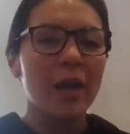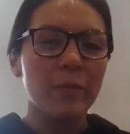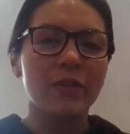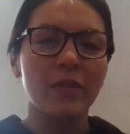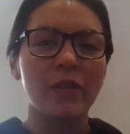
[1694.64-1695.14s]

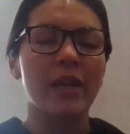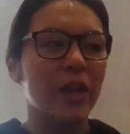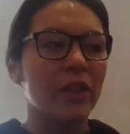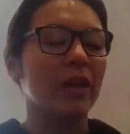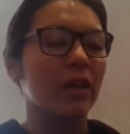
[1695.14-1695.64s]
absolutely
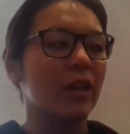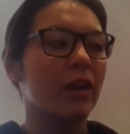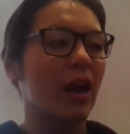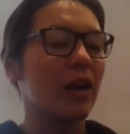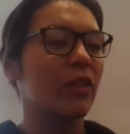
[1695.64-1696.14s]
i think
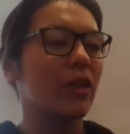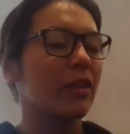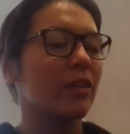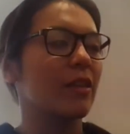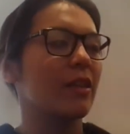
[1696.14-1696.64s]
i think
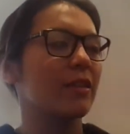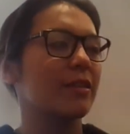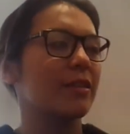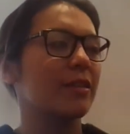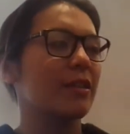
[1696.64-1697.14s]
there's
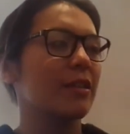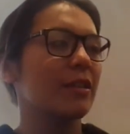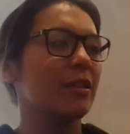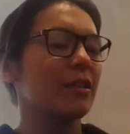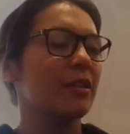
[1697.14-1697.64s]

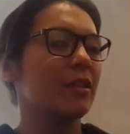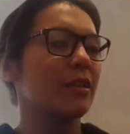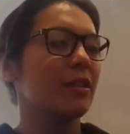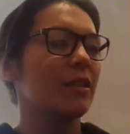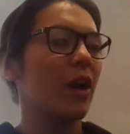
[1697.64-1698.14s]

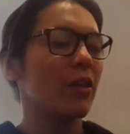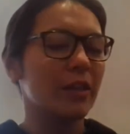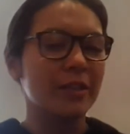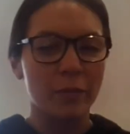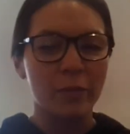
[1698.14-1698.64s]
uh,
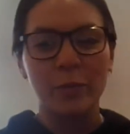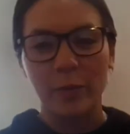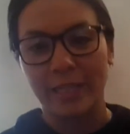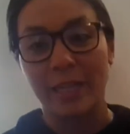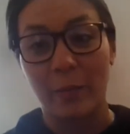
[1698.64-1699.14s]
there's something to
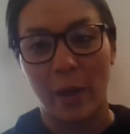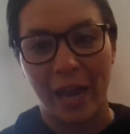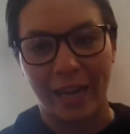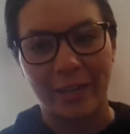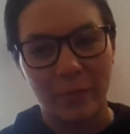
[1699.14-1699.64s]
be said about
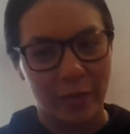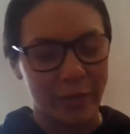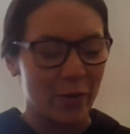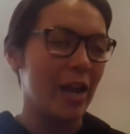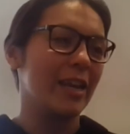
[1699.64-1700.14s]

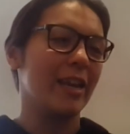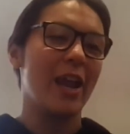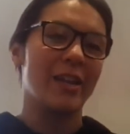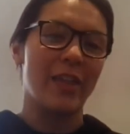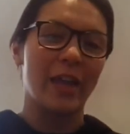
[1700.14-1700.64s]
academics right and,
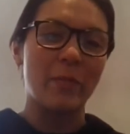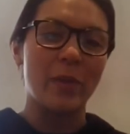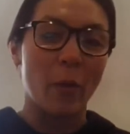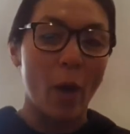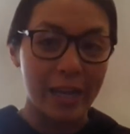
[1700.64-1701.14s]
and, they can
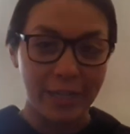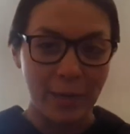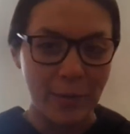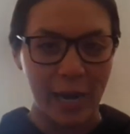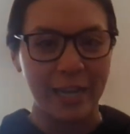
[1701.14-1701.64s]
be quite
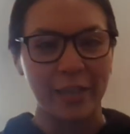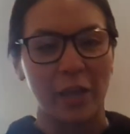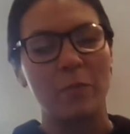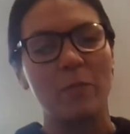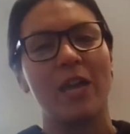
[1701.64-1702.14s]
intimidating they
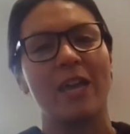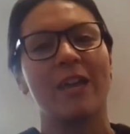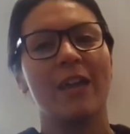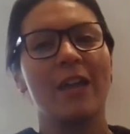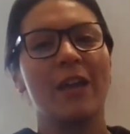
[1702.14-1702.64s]
can be
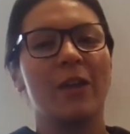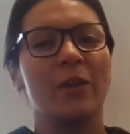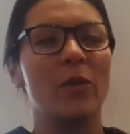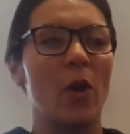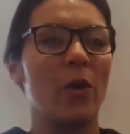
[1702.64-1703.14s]

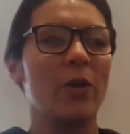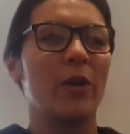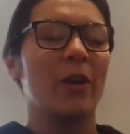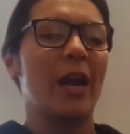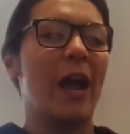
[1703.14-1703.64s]
you know
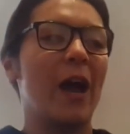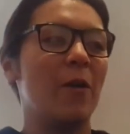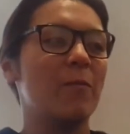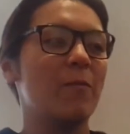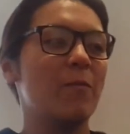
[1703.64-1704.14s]

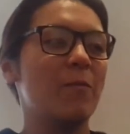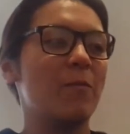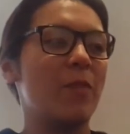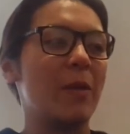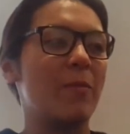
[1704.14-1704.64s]
um,
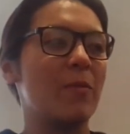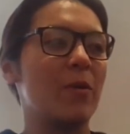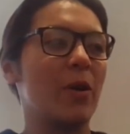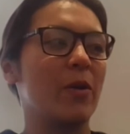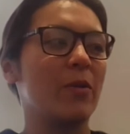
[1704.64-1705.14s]

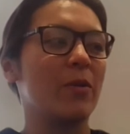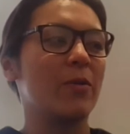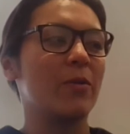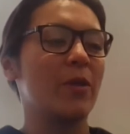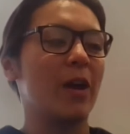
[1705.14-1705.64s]
people
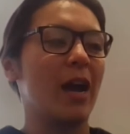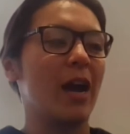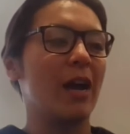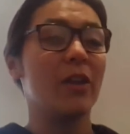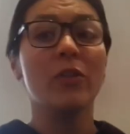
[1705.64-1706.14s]
who
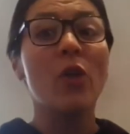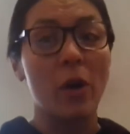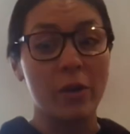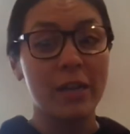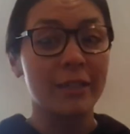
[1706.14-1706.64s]
are
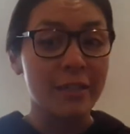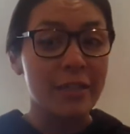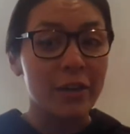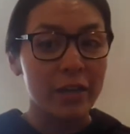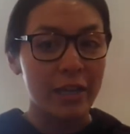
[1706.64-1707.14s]
not
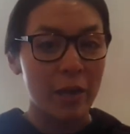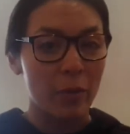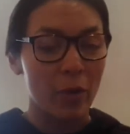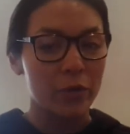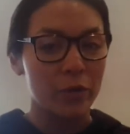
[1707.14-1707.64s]
necessarily
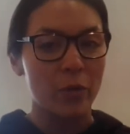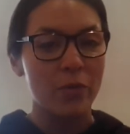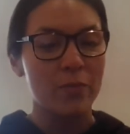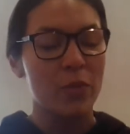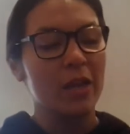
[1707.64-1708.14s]

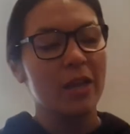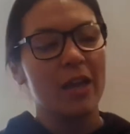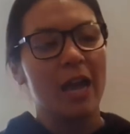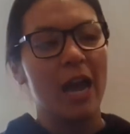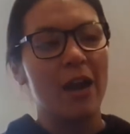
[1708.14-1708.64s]
approachable
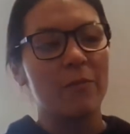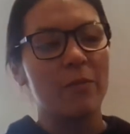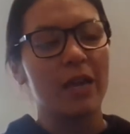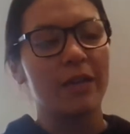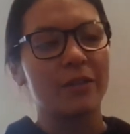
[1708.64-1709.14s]
um,
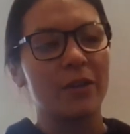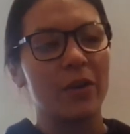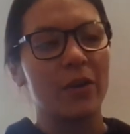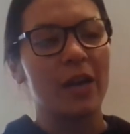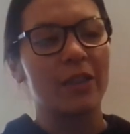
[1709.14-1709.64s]
and
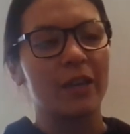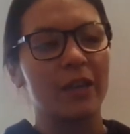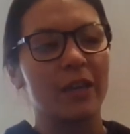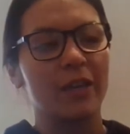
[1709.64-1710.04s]
so i think